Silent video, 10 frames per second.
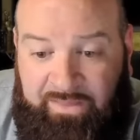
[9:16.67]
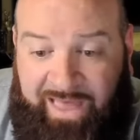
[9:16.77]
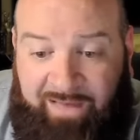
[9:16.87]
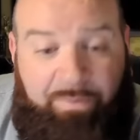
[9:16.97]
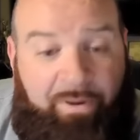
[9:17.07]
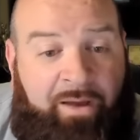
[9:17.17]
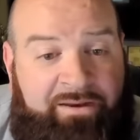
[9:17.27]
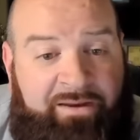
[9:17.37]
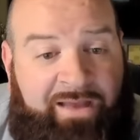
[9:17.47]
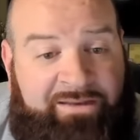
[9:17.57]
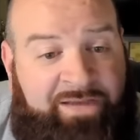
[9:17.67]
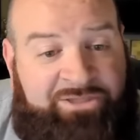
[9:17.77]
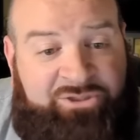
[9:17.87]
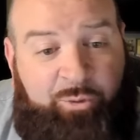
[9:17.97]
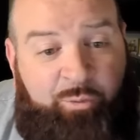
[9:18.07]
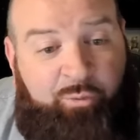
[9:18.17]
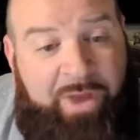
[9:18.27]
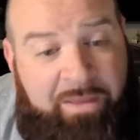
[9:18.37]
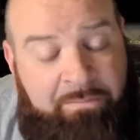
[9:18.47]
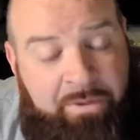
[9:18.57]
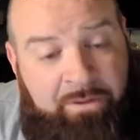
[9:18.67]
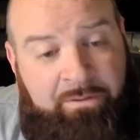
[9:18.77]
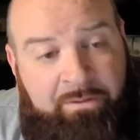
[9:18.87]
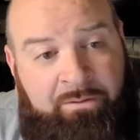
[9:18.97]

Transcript: That ball did not touch the rim.